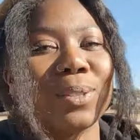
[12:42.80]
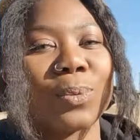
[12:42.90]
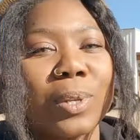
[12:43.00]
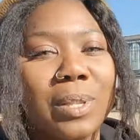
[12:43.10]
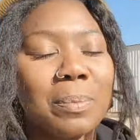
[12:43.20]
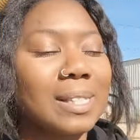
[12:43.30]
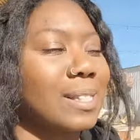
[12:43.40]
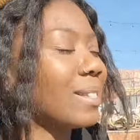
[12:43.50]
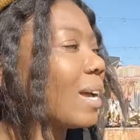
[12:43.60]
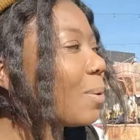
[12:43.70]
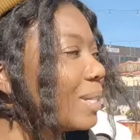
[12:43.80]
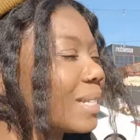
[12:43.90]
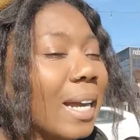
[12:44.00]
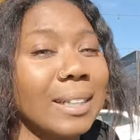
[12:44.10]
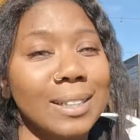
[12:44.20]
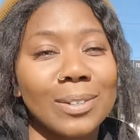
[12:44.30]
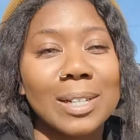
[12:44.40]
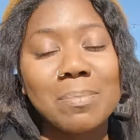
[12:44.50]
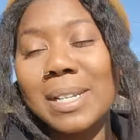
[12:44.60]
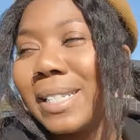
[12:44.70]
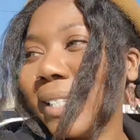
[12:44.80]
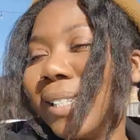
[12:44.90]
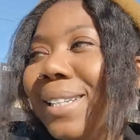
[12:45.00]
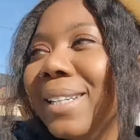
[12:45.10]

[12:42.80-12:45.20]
This is one of the places that was highly recommended.